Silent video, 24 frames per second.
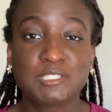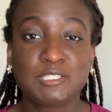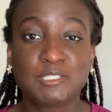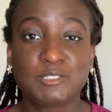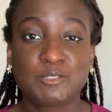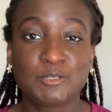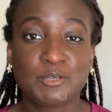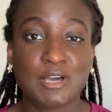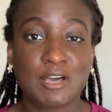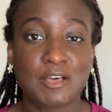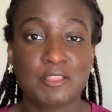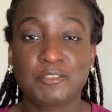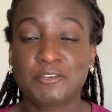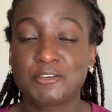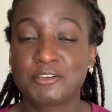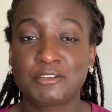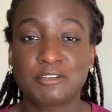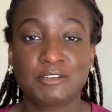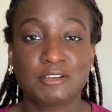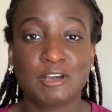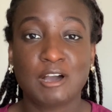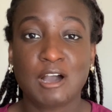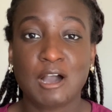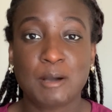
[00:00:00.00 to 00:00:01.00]
into
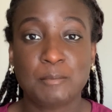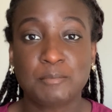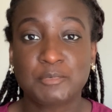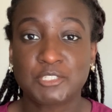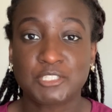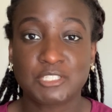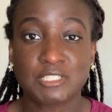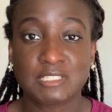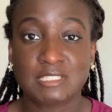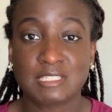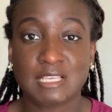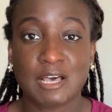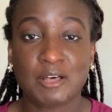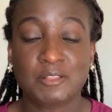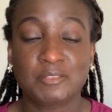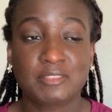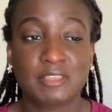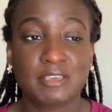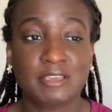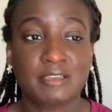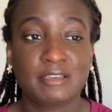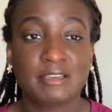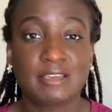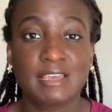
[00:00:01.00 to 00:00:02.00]
other options out
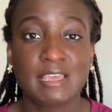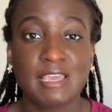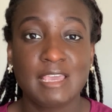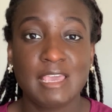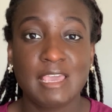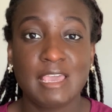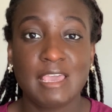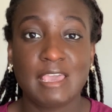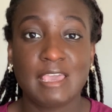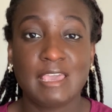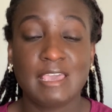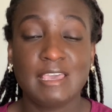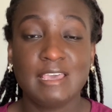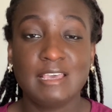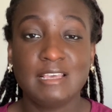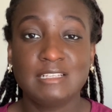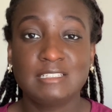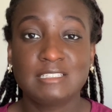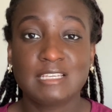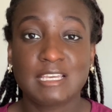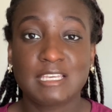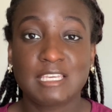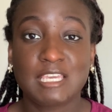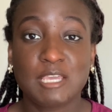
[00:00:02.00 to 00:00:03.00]
there.
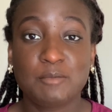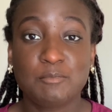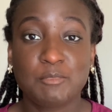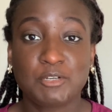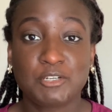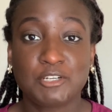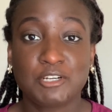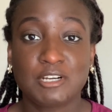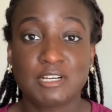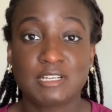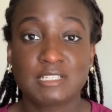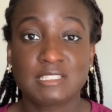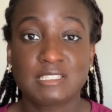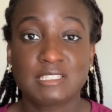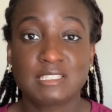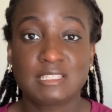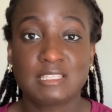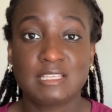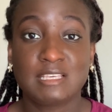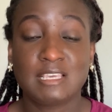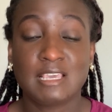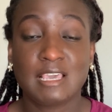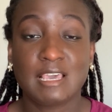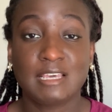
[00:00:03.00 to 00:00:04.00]
And I came across
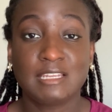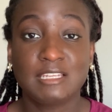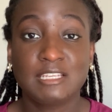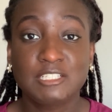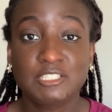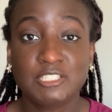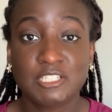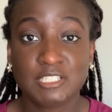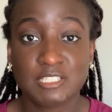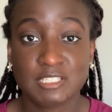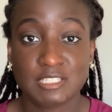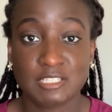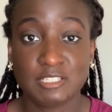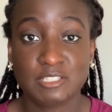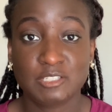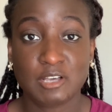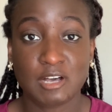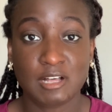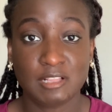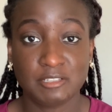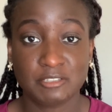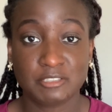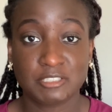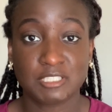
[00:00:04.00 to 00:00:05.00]
the NHSC
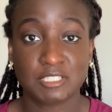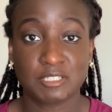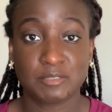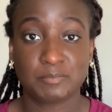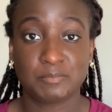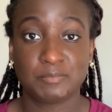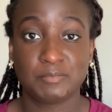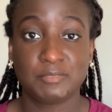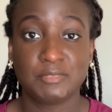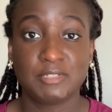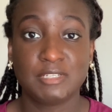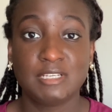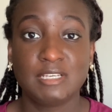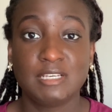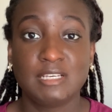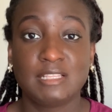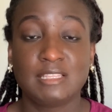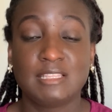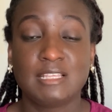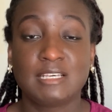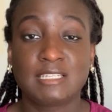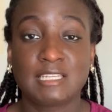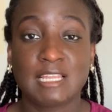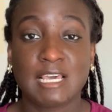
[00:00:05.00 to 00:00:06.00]
scholarship,
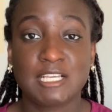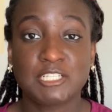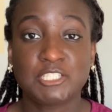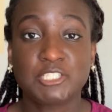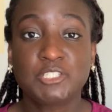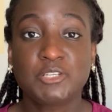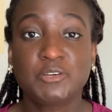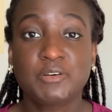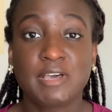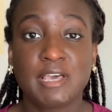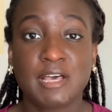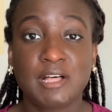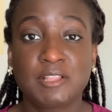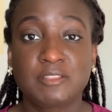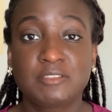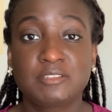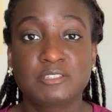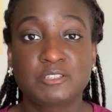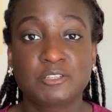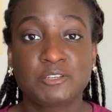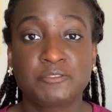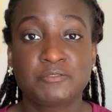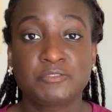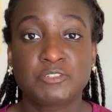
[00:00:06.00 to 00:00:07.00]
the National Health
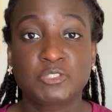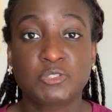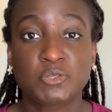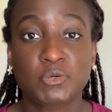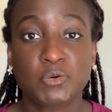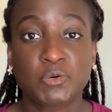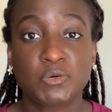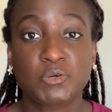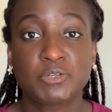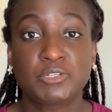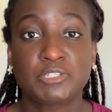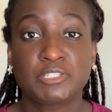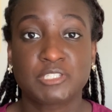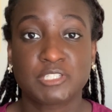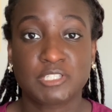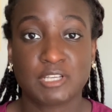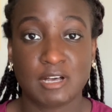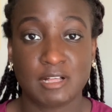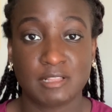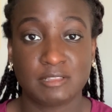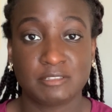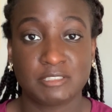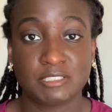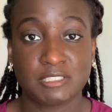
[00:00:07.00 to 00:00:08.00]
Service Corps
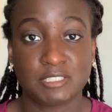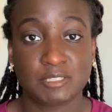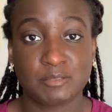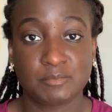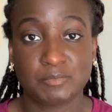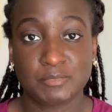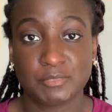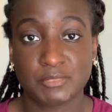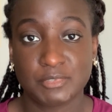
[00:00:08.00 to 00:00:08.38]
scholarship.